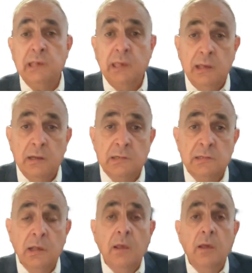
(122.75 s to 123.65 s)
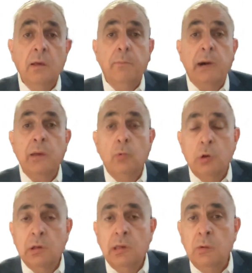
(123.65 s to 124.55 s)
years by
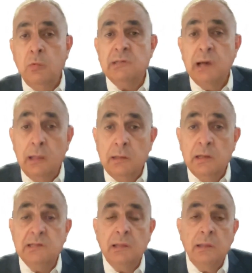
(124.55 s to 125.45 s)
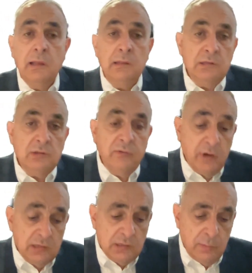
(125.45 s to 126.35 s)
working with hundreds and hundreds of
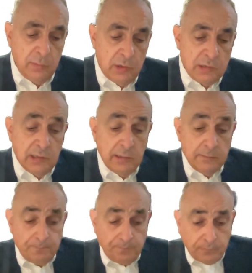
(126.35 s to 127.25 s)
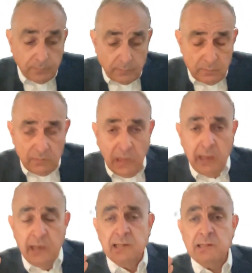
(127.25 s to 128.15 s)
customers,
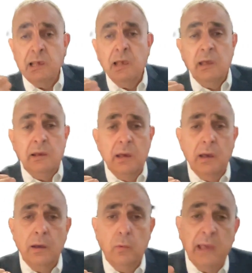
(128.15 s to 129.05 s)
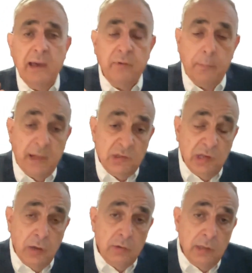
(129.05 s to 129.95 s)
is uh, we have a
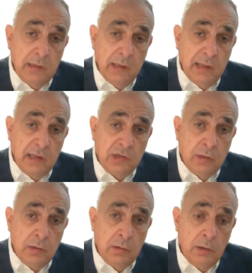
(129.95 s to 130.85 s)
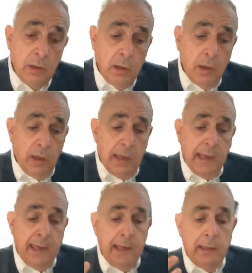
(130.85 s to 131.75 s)
punch-out integration,
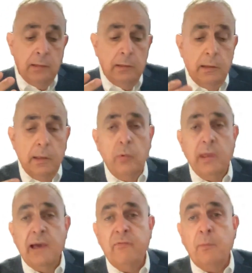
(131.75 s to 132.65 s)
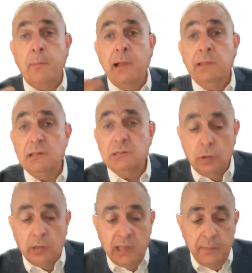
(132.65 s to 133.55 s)
and we have a
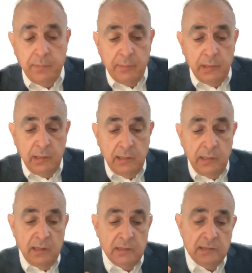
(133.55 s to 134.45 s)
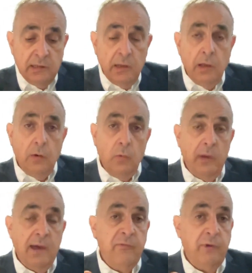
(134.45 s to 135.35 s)
multi-store capabilities. We
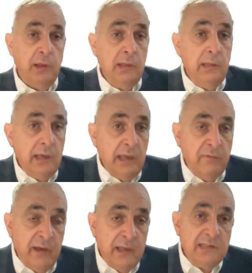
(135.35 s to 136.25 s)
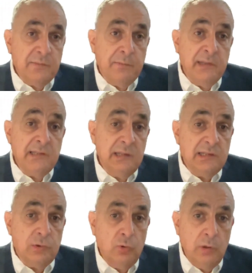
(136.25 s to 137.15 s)
have really advanced
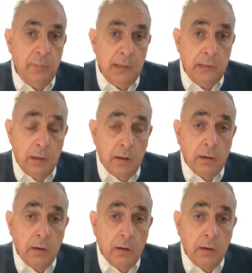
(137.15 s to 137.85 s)
business rule builder,